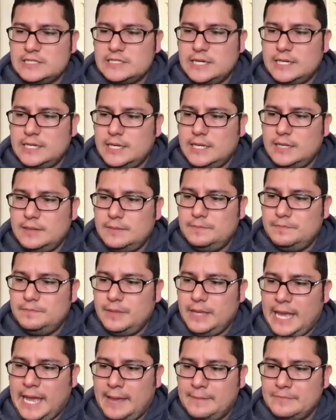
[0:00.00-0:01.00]
got a
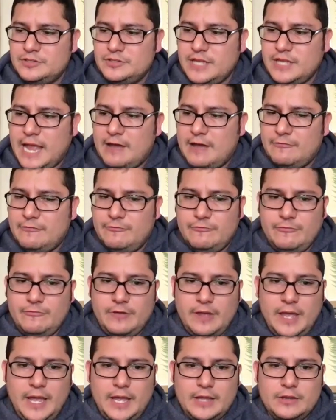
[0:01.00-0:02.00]
AM staff,
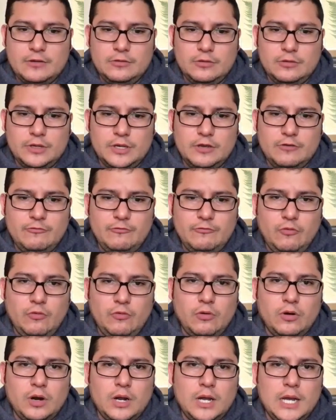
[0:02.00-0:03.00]
and you're looking
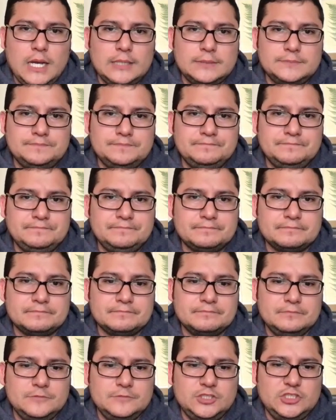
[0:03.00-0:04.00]
for
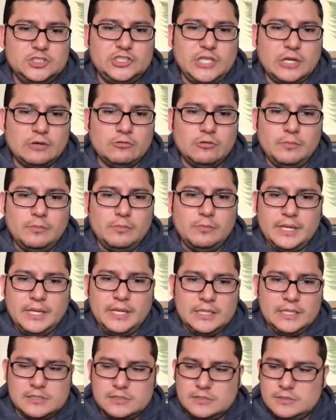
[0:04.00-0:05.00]
just general
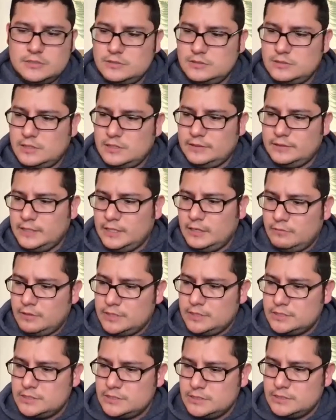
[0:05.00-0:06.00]
obedience. I think it
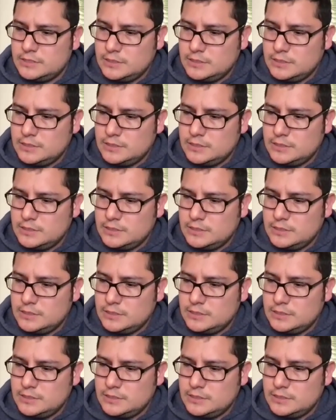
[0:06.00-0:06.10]
was.